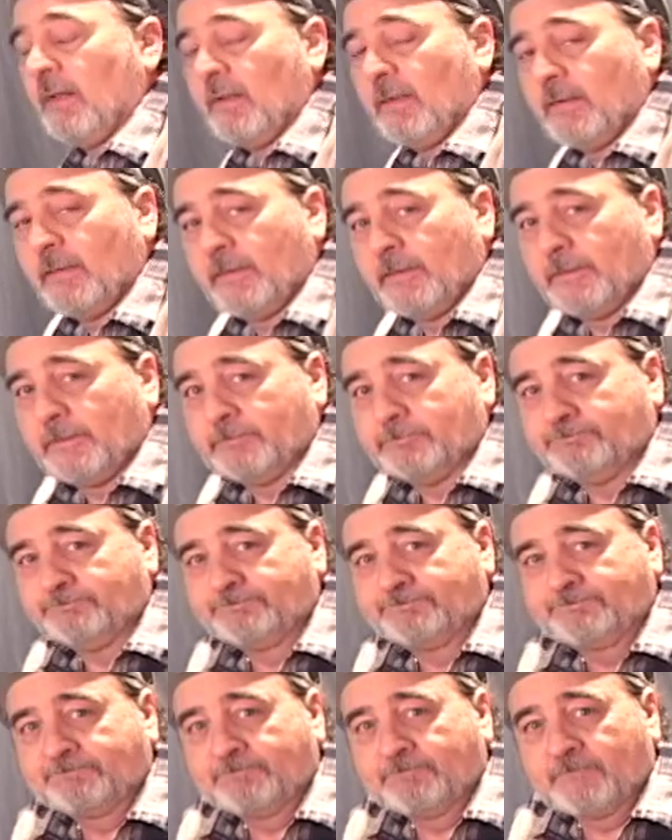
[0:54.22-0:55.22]
Um,
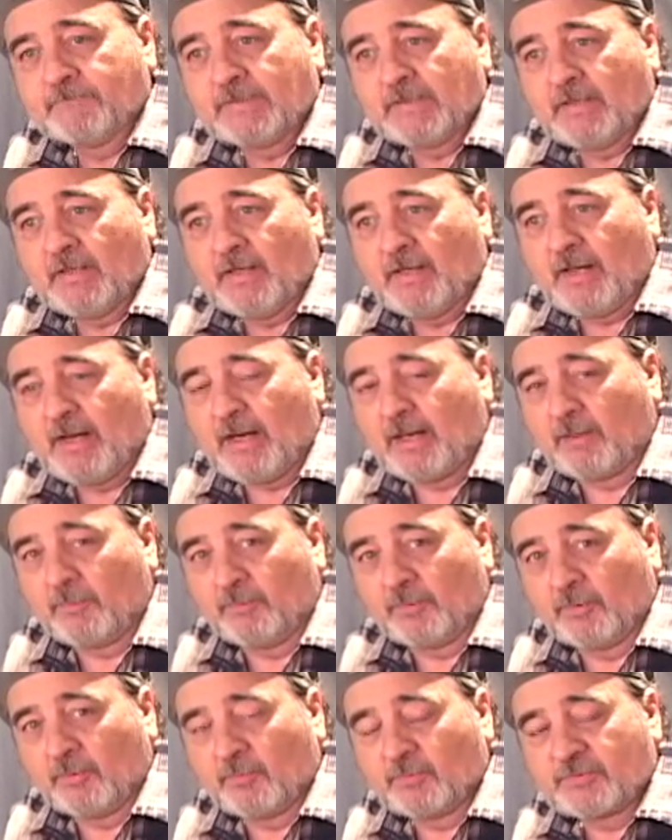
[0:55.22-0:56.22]
I
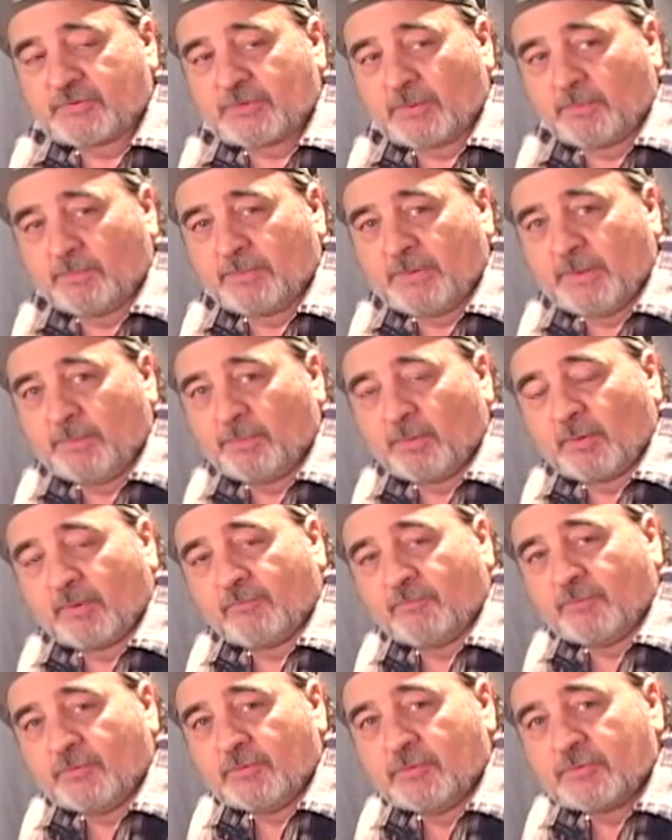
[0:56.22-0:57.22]
don't know, some people
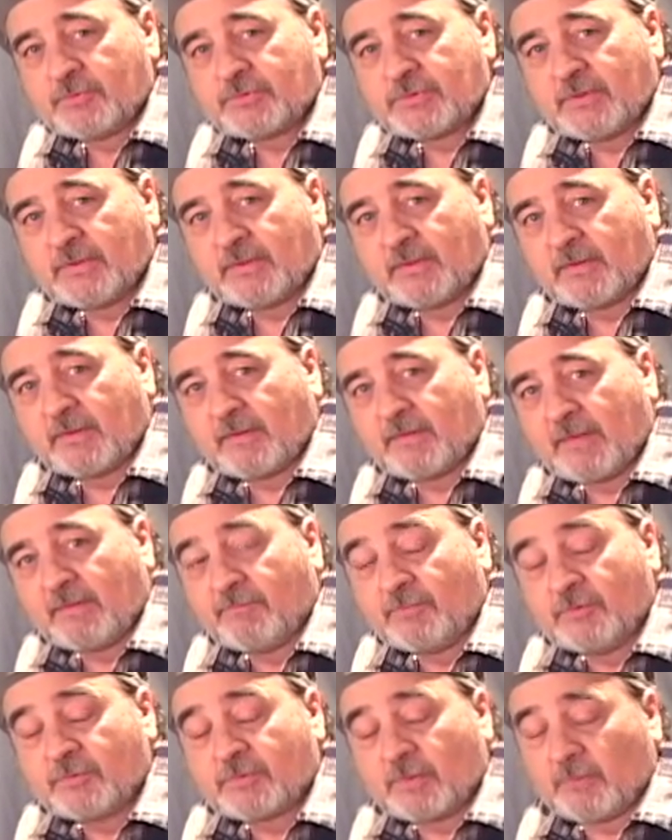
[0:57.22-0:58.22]
have used it.
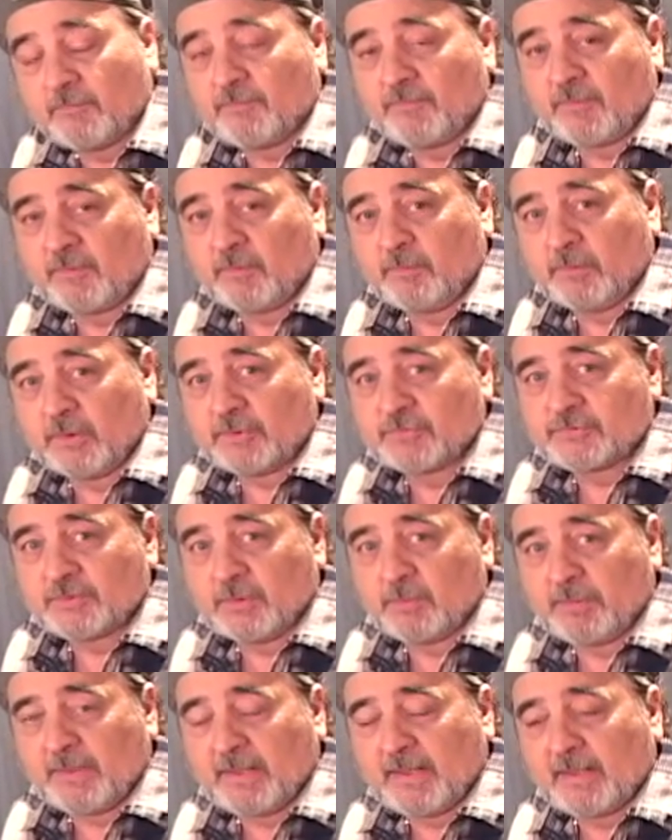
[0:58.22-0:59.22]
They've used it very much
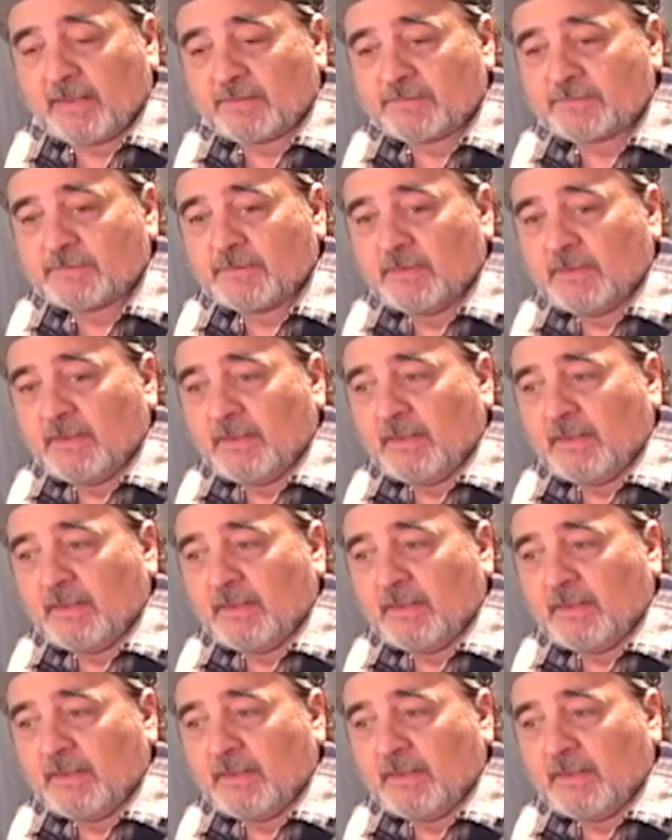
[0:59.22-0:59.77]
in the past.